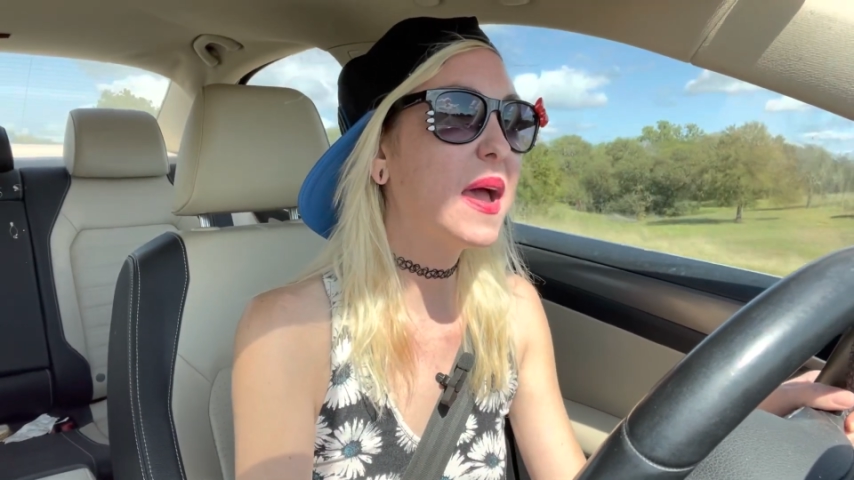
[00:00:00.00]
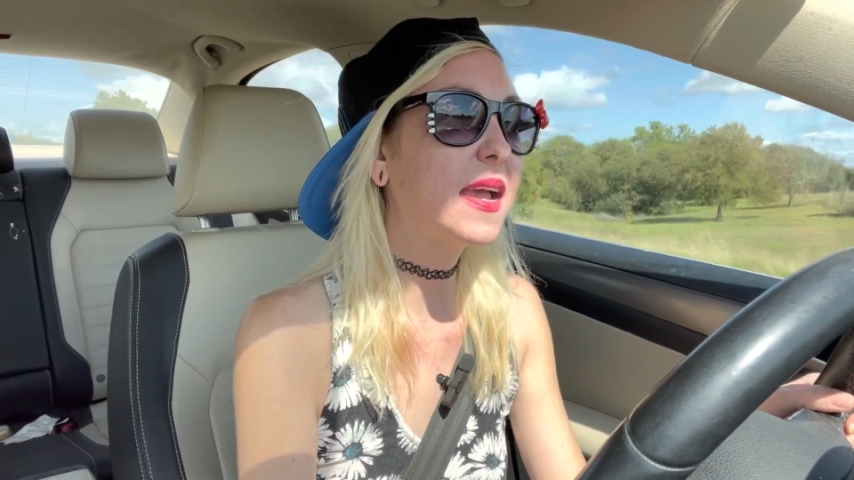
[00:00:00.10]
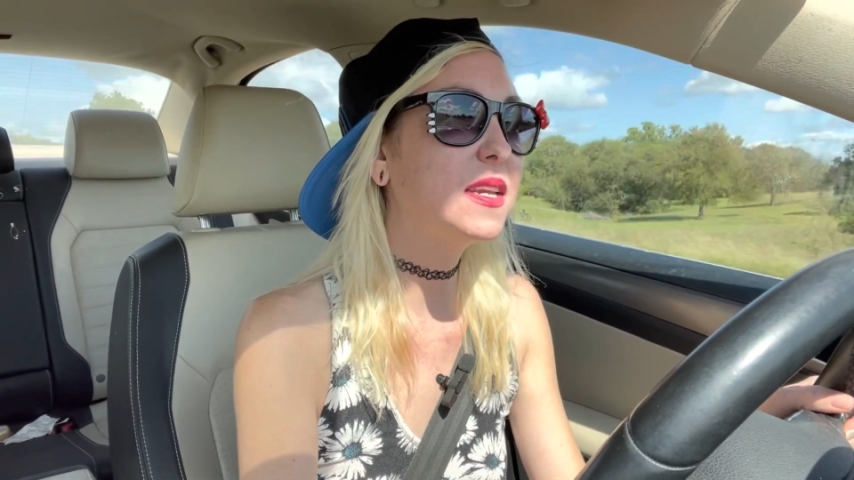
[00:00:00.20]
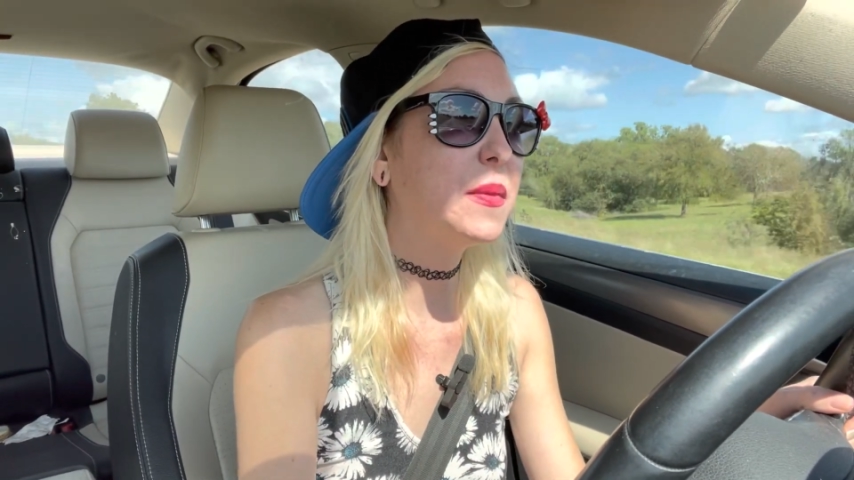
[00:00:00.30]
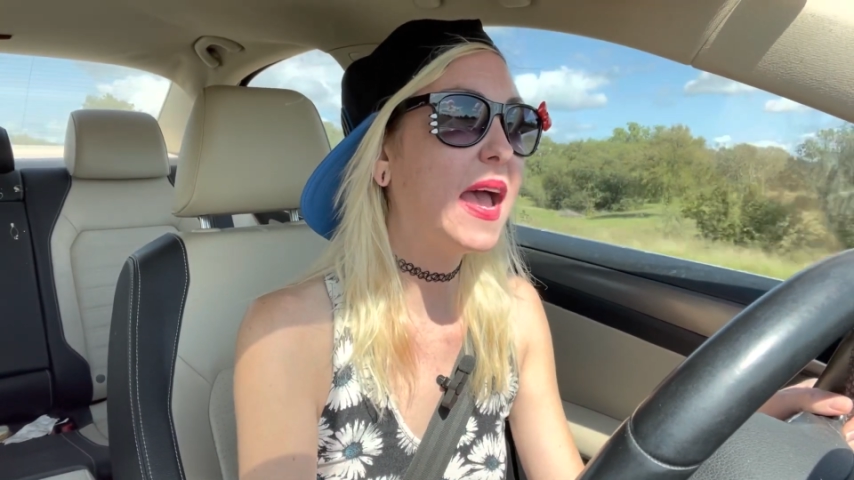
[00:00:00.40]

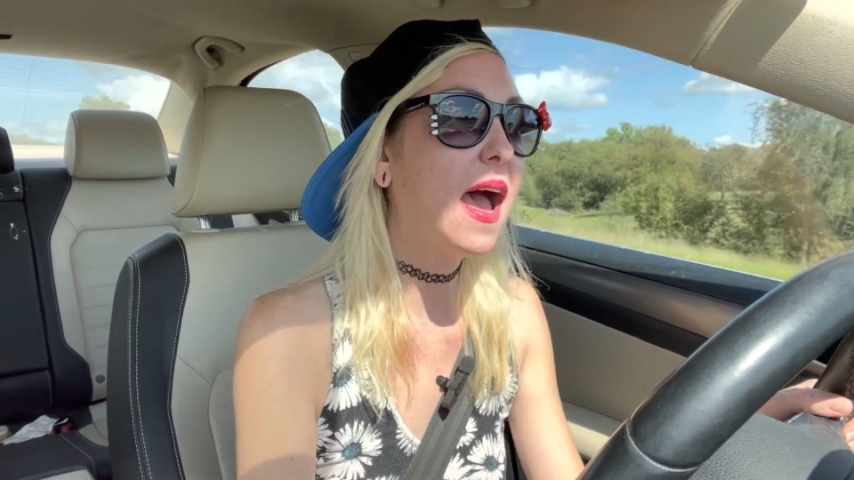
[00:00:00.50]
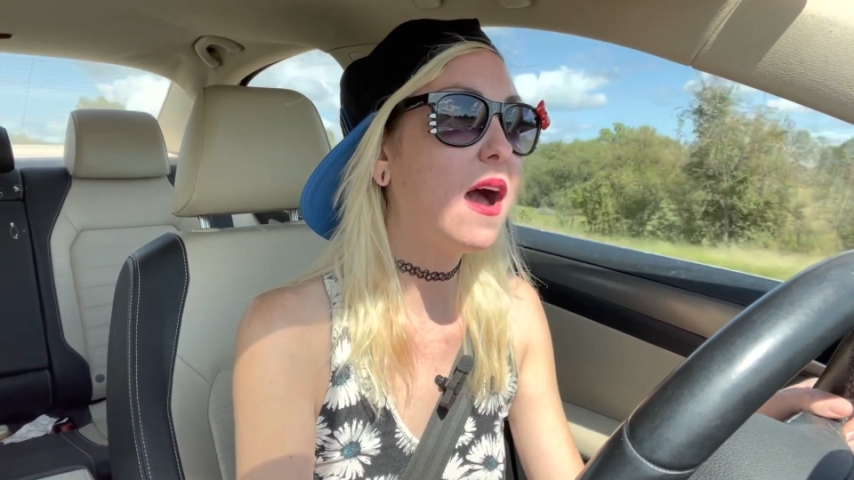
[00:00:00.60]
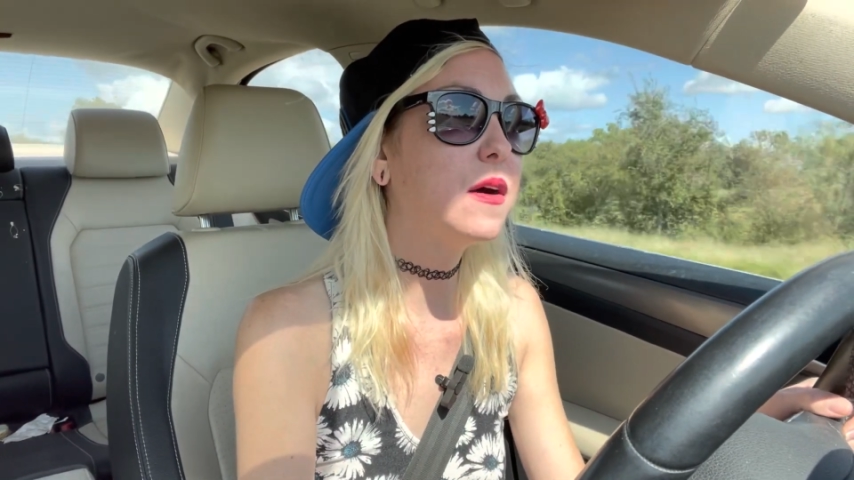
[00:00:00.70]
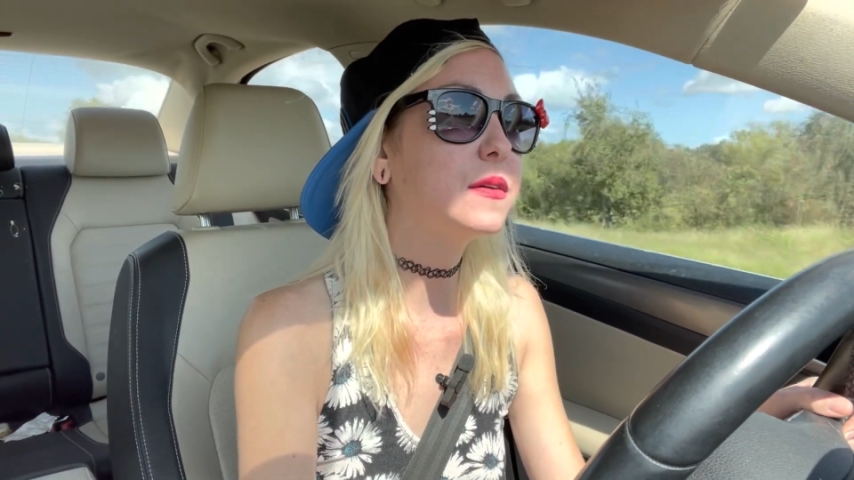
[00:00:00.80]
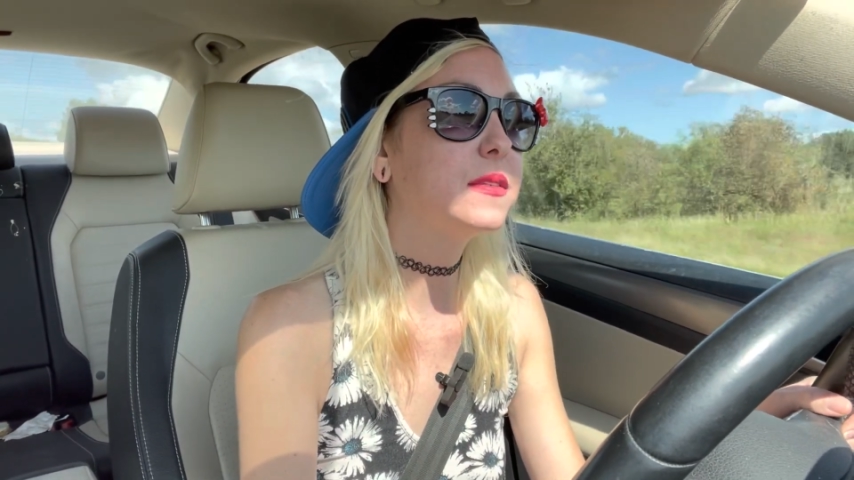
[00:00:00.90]
back into my
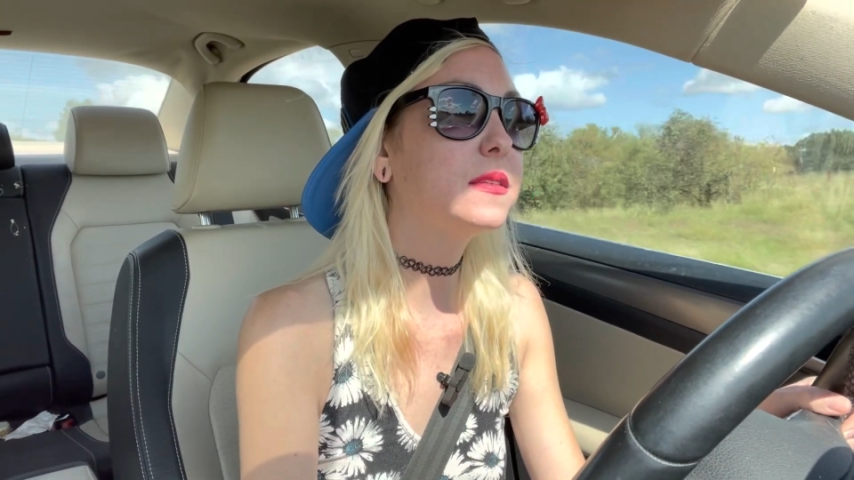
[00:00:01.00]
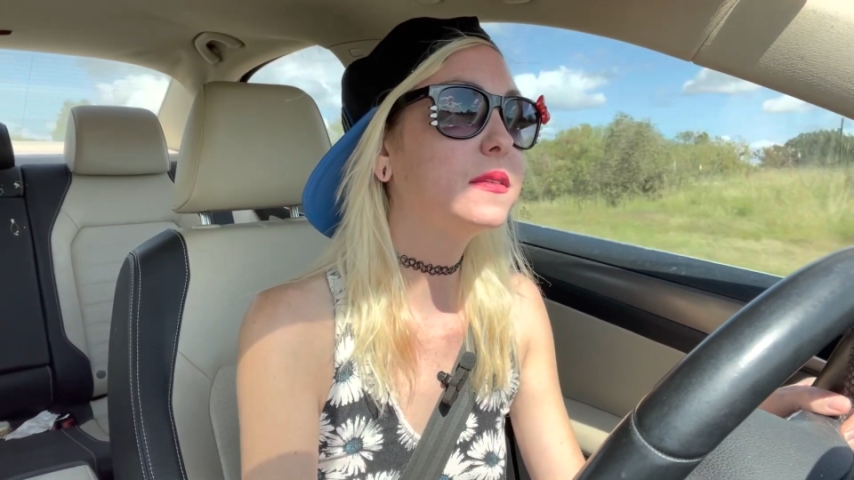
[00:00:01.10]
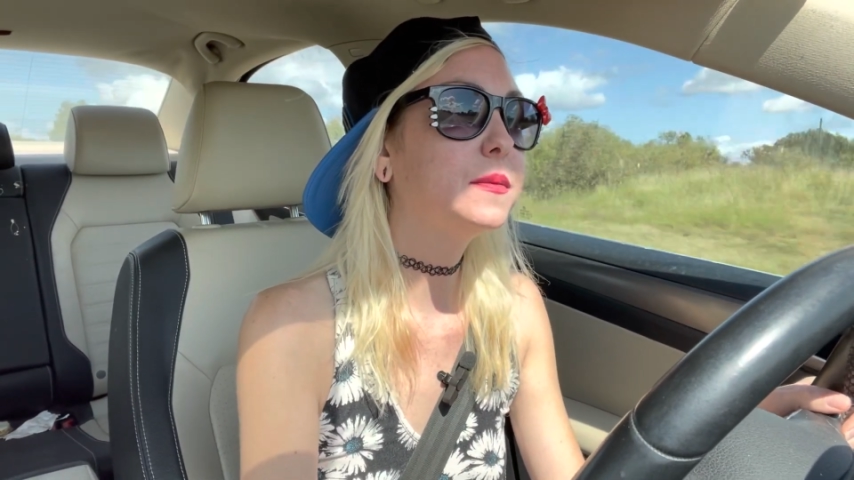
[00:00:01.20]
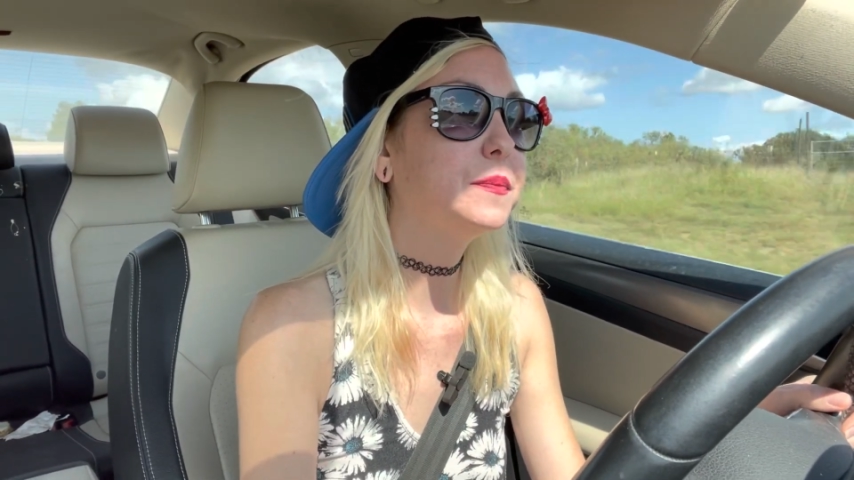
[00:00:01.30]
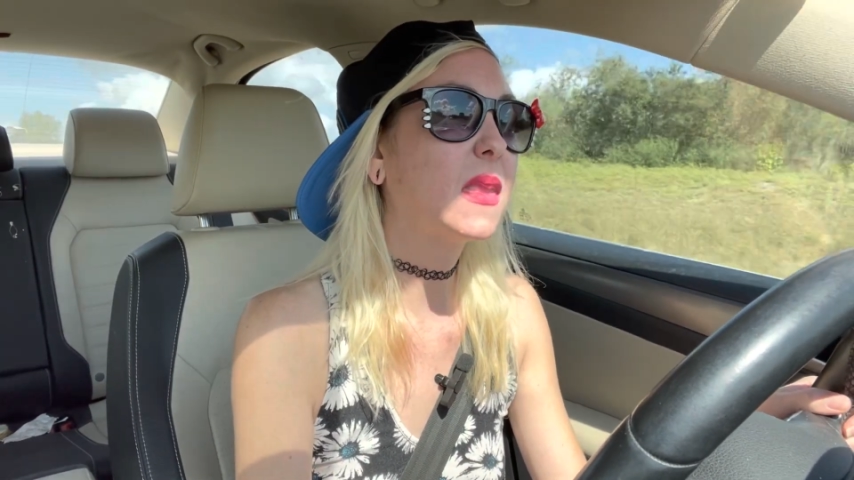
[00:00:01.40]
house,